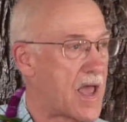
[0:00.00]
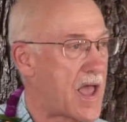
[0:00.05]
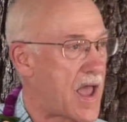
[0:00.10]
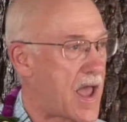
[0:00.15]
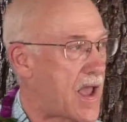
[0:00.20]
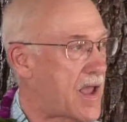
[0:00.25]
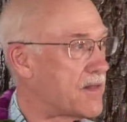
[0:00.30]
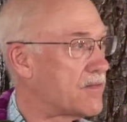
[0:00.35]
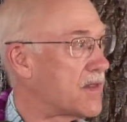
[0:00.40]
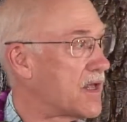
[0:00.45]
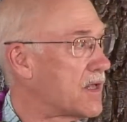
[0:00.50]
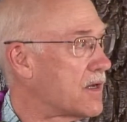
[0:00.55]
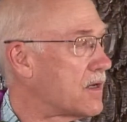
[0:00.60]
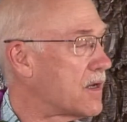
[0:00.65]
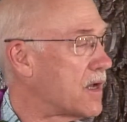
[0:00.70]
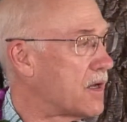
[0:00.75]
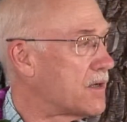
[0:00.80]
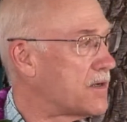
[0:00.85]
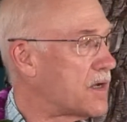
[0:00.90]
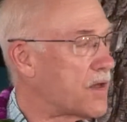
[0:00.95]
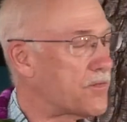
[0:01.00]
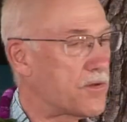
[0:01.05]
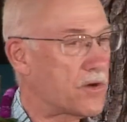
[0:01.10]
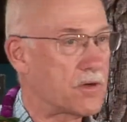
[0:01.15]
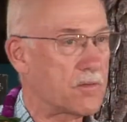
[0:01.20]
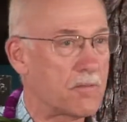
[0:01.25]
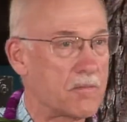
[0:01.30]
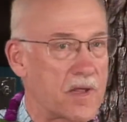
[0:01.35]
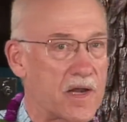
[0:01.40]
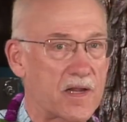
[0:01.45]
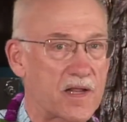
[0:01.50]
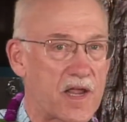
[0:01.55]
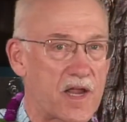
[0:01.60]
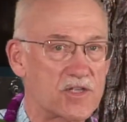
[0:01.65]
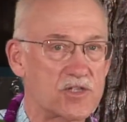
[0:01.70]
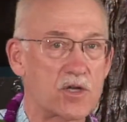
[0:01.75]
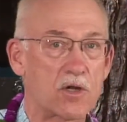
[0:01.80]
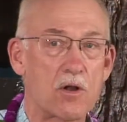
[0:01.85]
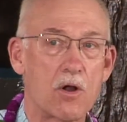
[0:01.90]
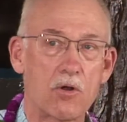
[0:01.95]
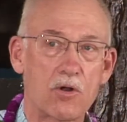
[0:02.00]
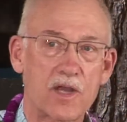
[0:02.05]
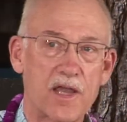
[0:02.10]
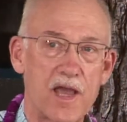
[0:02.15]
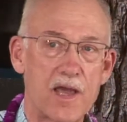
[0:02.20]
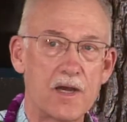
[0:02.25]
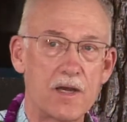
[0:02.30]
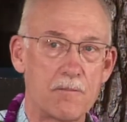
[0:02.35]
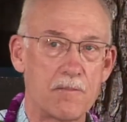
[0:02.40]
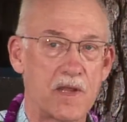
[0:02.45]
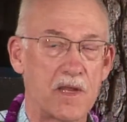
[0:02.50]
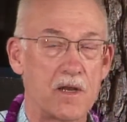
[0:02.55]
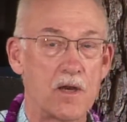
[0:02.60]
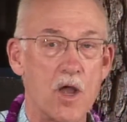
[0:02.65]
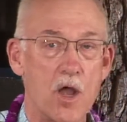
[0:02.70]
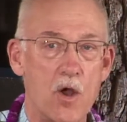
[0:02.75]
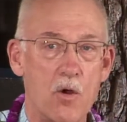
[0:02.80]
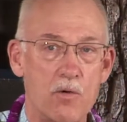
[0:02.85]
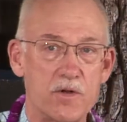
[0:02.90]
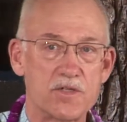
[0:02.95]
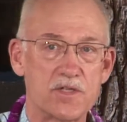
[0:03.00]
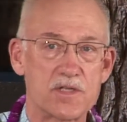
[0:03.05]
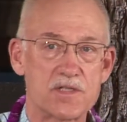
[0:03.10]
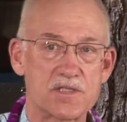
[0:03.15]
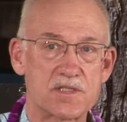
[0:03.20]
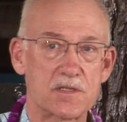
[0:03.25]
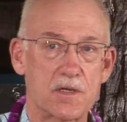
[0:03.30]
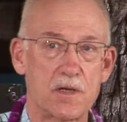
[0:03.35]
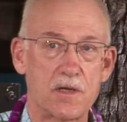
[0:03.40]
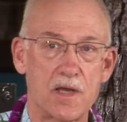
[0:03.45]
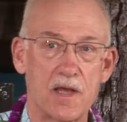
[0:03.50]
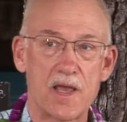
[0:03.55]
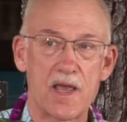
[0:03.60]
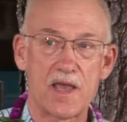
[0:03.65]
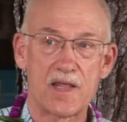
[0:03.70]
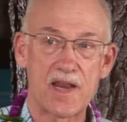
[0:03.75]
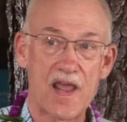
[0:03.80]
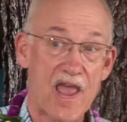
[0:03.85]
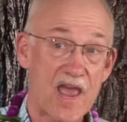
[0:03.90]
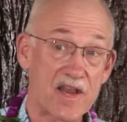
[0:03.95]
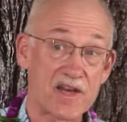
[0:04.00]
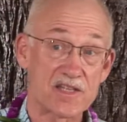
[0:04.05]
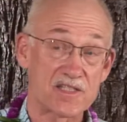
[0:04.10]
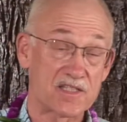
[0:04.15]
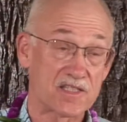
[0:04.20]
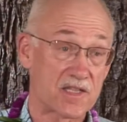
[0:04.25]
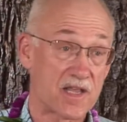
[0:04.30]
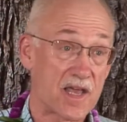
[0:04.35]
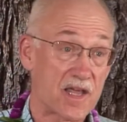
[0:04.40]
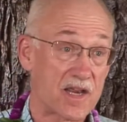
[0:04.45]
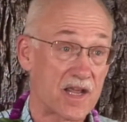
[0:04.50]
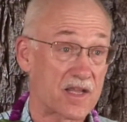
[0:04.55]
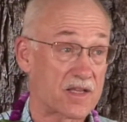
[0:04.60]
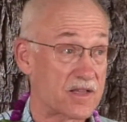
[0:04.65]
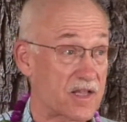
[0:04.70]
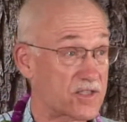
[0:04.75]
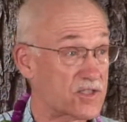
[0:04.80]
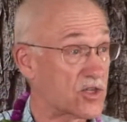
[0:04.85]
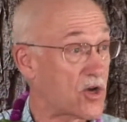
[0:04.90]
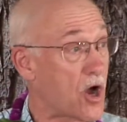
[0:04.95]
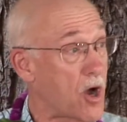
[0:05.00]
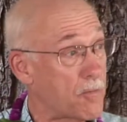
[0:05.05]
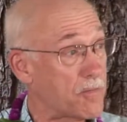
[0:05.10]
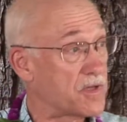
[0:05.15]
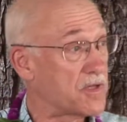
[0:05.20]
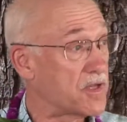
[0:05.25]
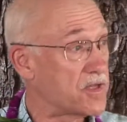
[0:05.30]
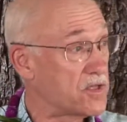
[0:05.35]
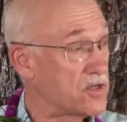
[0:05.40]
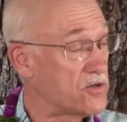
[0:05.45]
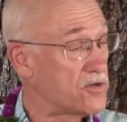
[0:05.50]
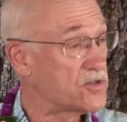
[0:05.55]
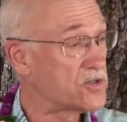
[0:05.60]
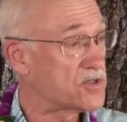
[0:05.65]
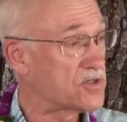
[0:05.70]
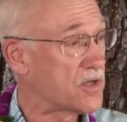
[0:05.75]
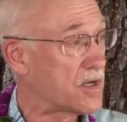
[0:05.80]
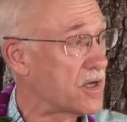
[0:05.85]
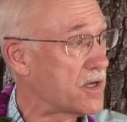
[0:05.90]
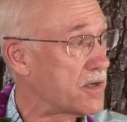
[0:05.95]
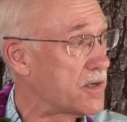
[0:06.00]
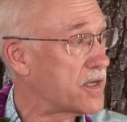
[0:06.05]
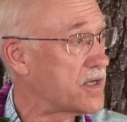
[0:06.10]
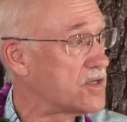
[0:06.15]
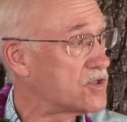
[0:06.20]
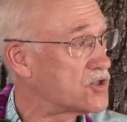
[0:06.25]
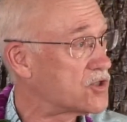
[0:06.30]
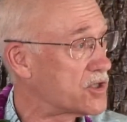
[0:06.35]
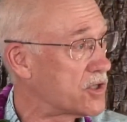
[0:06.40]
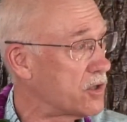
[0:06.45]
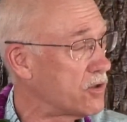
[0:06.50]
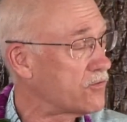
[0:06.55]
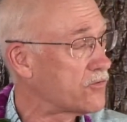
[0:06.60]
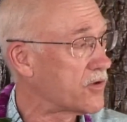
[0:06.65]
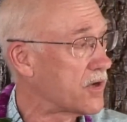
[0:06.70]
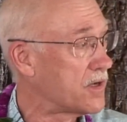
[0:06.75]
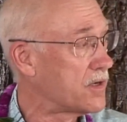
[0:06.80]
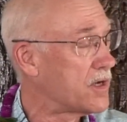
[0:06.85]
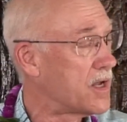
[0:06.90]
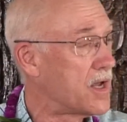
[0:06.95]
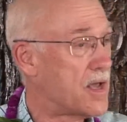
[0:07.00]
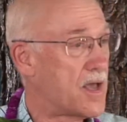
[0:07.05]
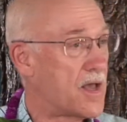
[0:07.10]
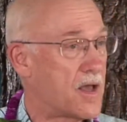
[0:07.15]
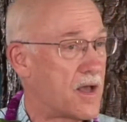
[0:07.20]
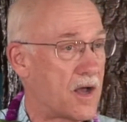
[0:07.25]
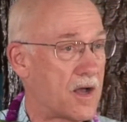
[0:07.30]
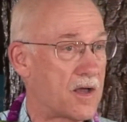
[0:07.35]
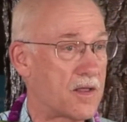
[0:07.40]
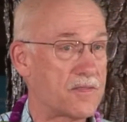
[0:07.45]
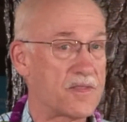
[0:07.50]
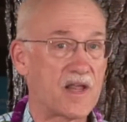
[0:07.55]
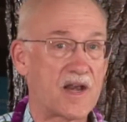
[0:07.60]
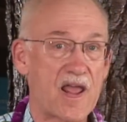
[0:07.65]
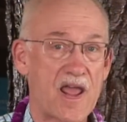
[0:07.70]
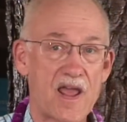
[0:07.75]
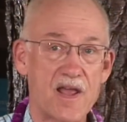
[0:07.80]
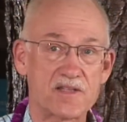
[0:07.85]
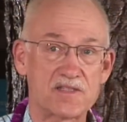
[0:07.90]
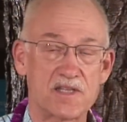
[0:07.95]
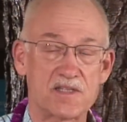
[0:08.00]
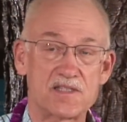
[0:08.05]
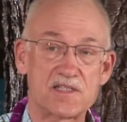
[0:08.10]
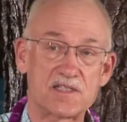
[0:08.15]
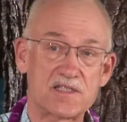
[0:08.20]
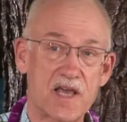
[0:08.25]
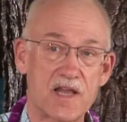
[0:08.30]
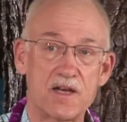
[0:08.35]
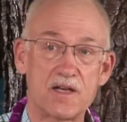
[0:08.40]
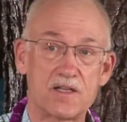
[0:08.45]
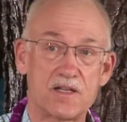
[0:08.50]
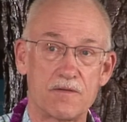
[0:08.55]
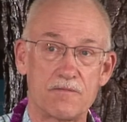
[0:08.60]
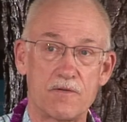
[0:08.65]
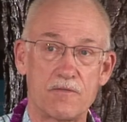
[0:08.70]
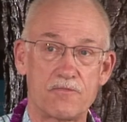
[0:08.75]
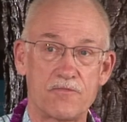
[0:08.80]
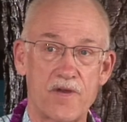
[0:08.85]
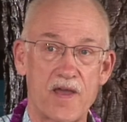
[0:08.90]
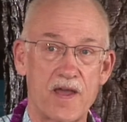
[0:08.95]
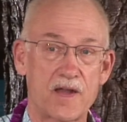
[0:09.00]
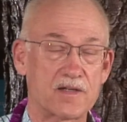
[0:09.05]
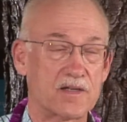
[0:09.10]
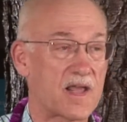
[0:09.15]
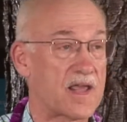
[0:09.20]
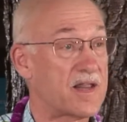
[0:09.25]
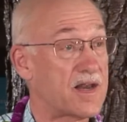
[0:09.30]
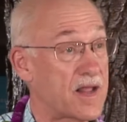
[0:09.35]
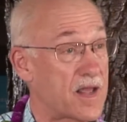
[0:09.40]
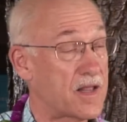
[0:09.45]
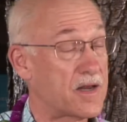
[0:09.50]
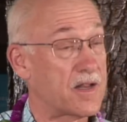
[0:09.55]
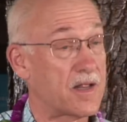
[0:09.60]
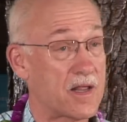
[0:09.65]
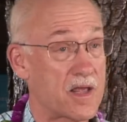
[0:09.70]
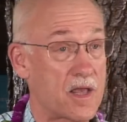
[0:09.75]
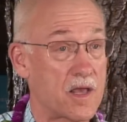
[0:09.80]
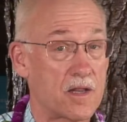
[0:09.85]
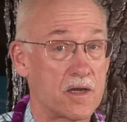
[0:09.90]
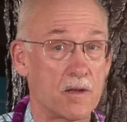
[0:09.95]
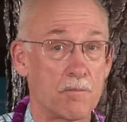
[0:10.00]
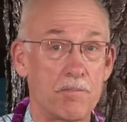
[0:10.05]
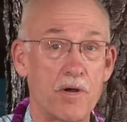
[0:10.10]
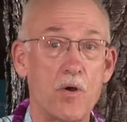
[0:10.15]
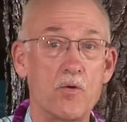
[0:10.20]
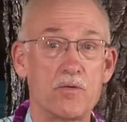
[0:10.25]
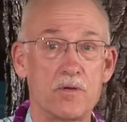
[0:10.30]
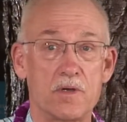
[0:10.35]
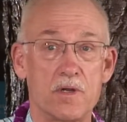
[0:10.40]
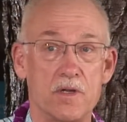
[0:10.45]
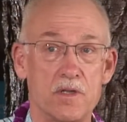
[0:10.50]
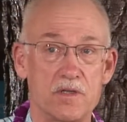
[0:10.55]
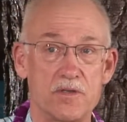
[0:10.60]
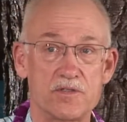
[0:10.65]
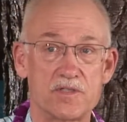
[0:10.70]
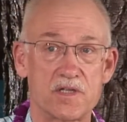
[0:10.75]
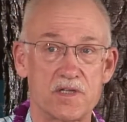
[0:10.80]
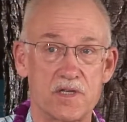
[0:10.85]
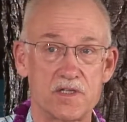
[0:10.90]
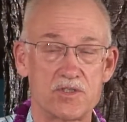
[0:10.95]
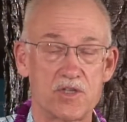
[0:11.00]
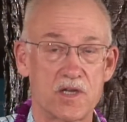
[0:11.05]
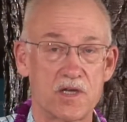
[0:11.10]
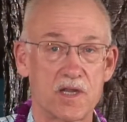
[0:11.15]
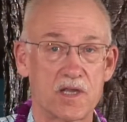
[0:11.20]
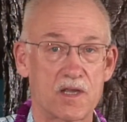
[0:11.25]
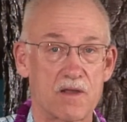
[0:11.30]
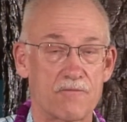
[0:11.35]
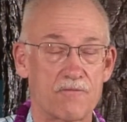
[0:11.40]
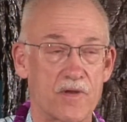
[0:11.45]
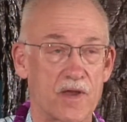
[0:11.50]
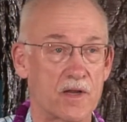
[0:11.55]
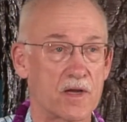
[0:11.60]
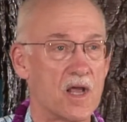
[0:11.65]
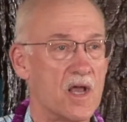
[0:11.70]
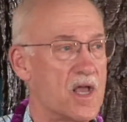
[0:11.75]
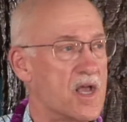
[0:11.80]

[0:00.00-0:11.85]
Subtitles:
And then another medication called ketamine, which is an anesthetic that's commonly used in children that has a sedative effect and a potent hallucinogenic effect.